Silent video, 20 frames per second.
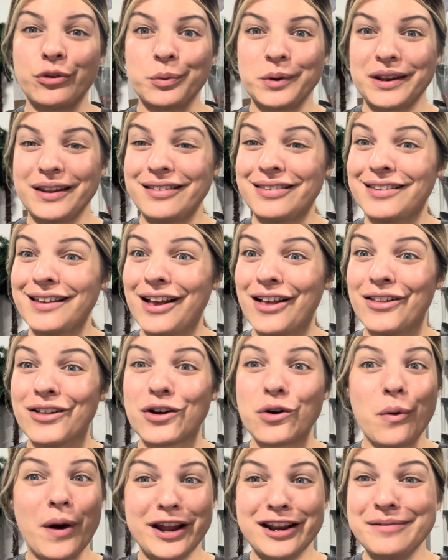We did sell
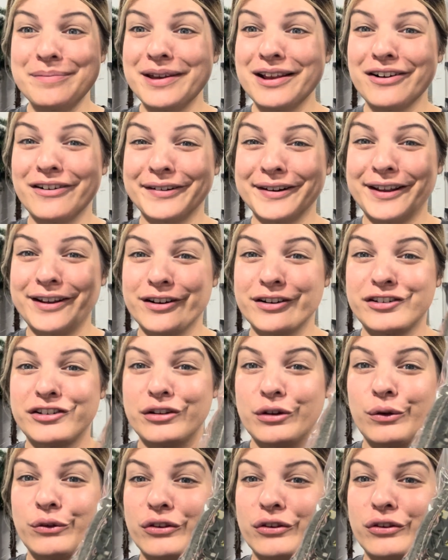quite a bit on here too.